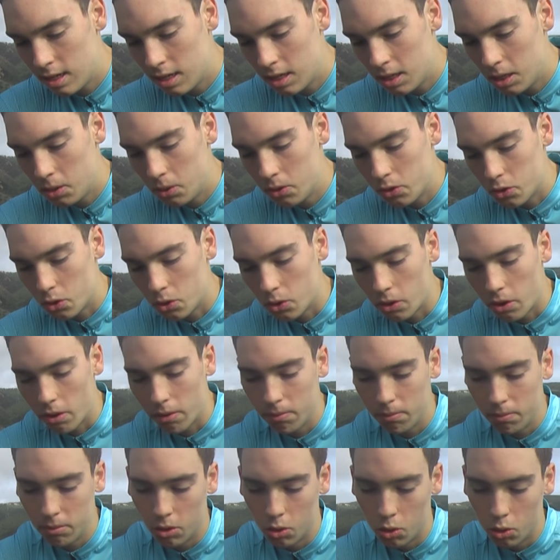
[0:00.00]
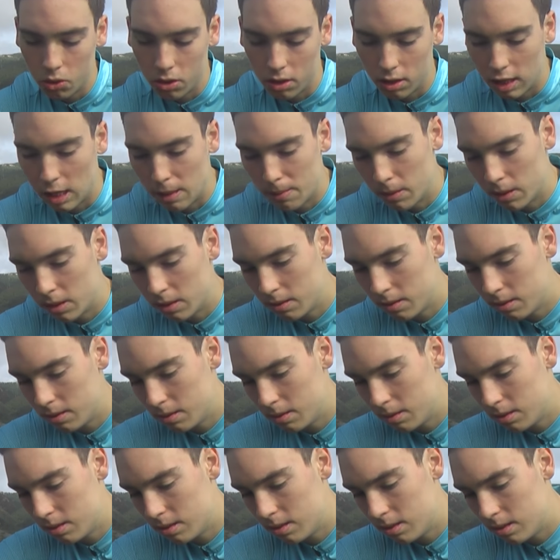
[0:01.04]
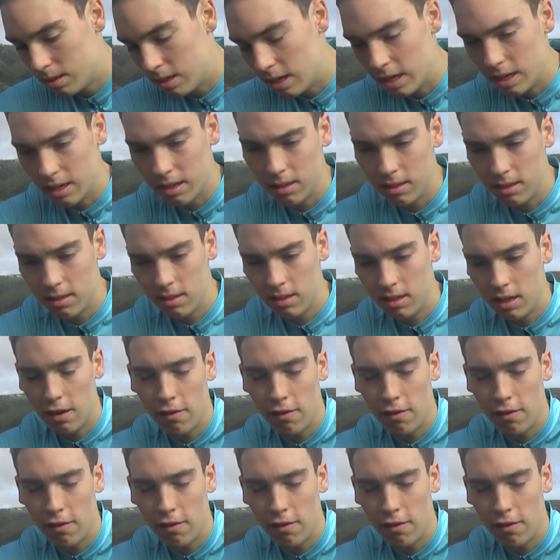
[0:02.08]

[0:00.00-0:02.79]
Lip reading: it was a whole dilemma. And